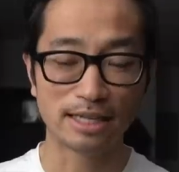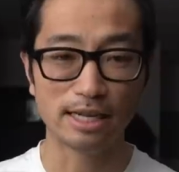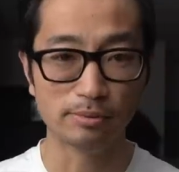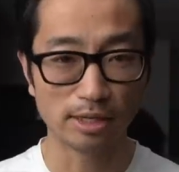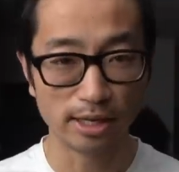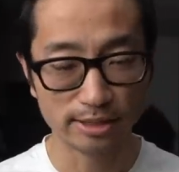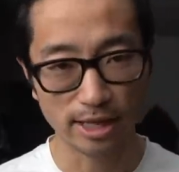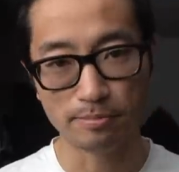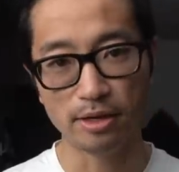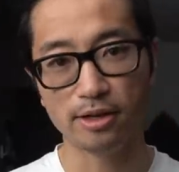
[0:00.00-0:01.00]
times
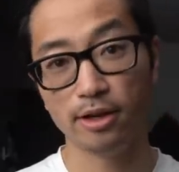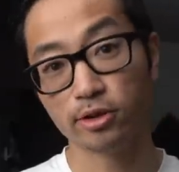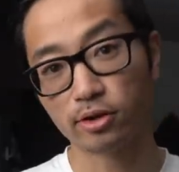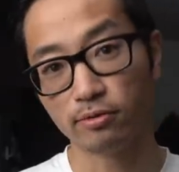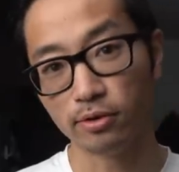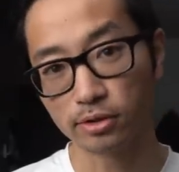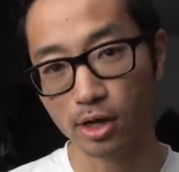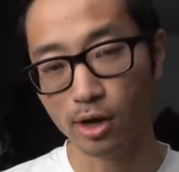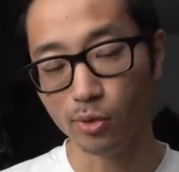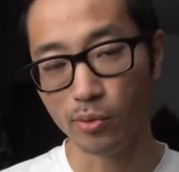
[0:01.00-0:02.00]
10-minute intervals
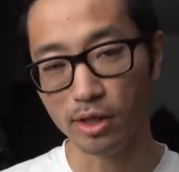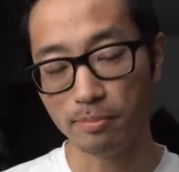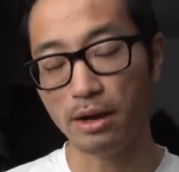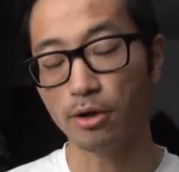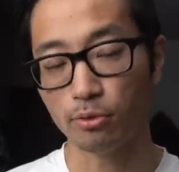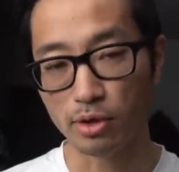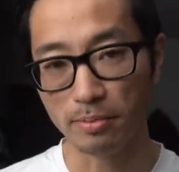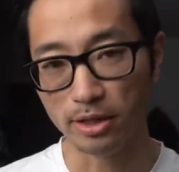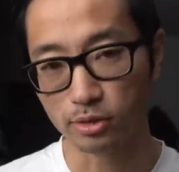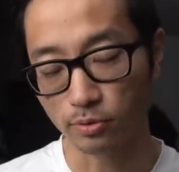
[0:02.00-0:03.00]
with about 3
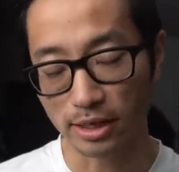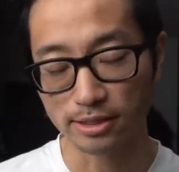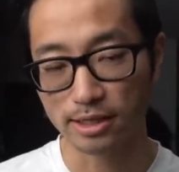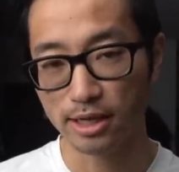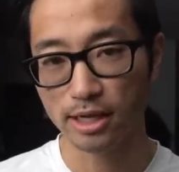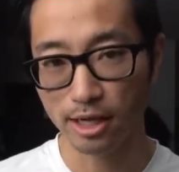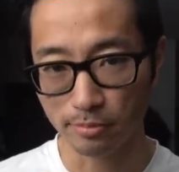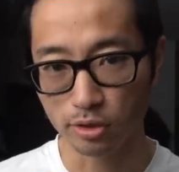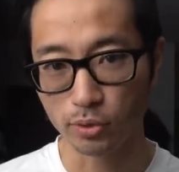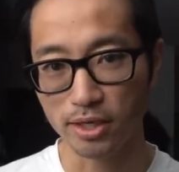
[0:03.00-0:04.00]
minutes rest in
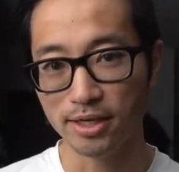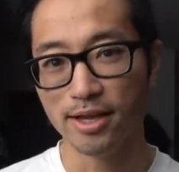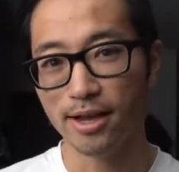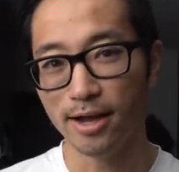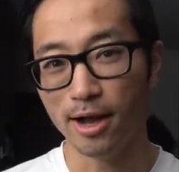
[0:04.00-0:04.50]
between.